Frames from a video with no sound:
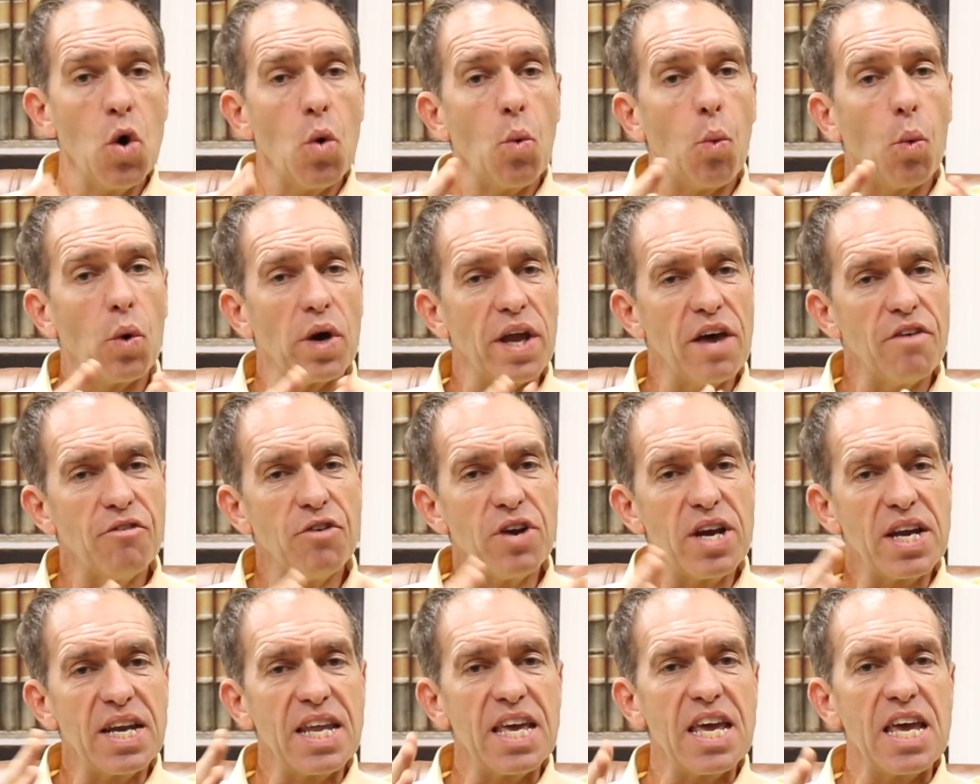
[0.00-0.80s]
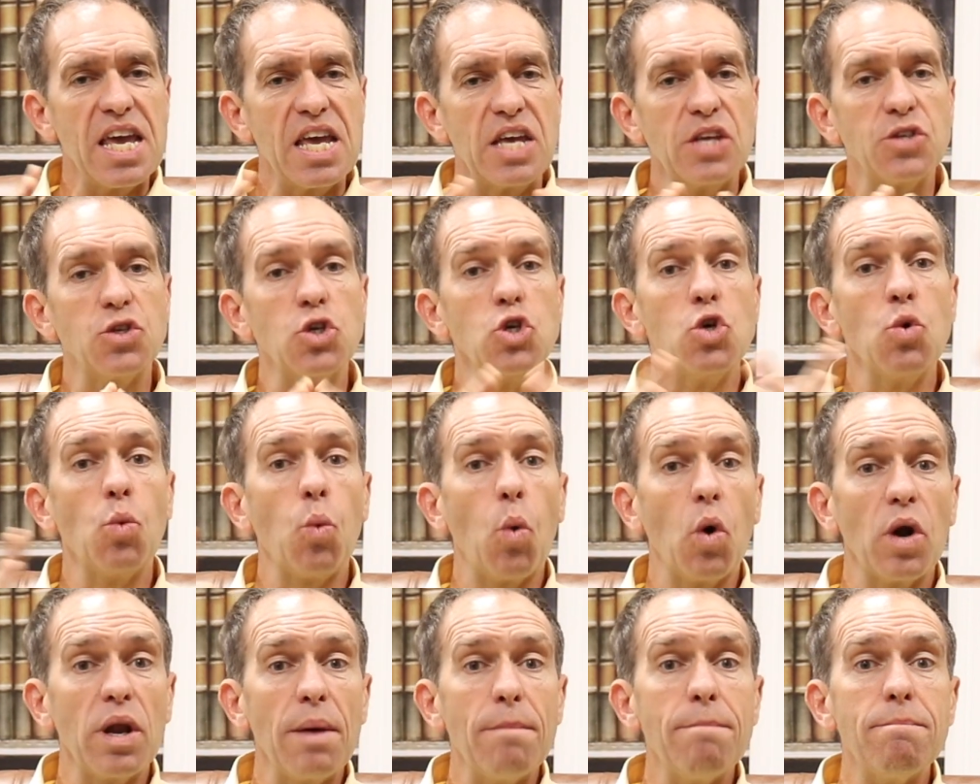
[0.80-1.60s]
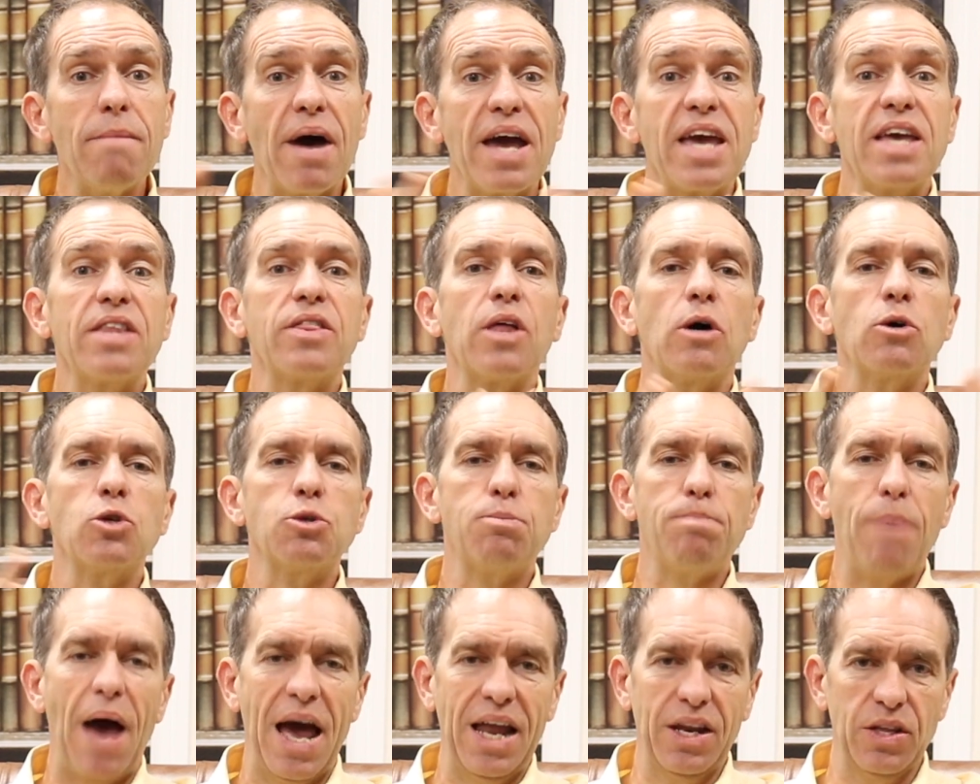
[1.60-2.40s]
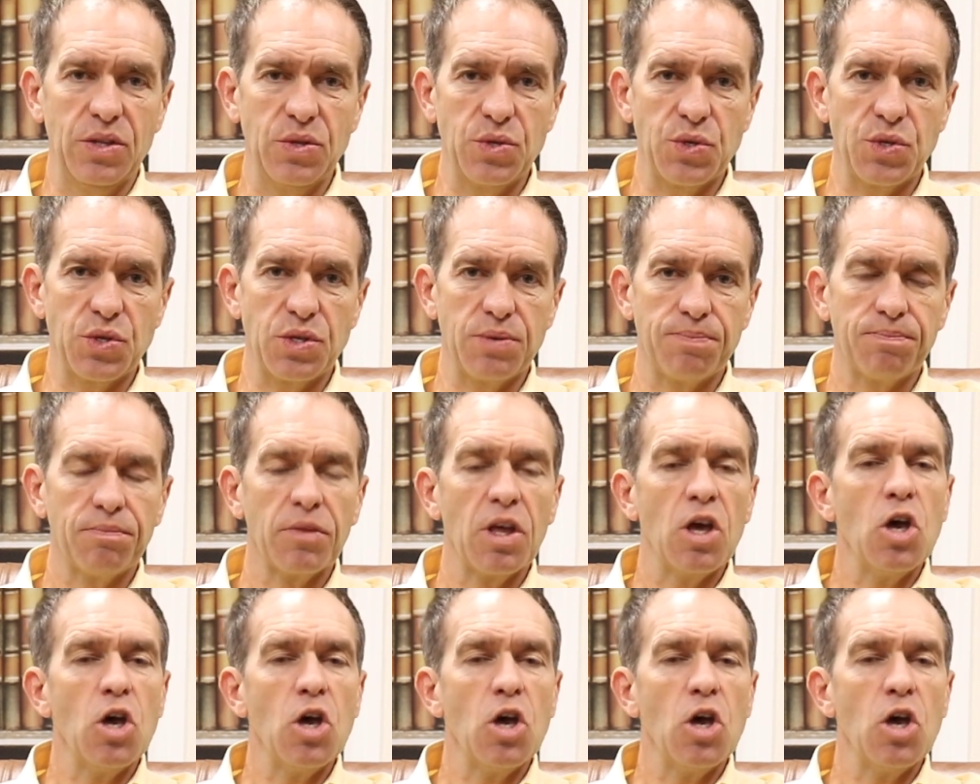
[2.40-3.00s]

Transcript: Whatever it is, you want to make those balanced.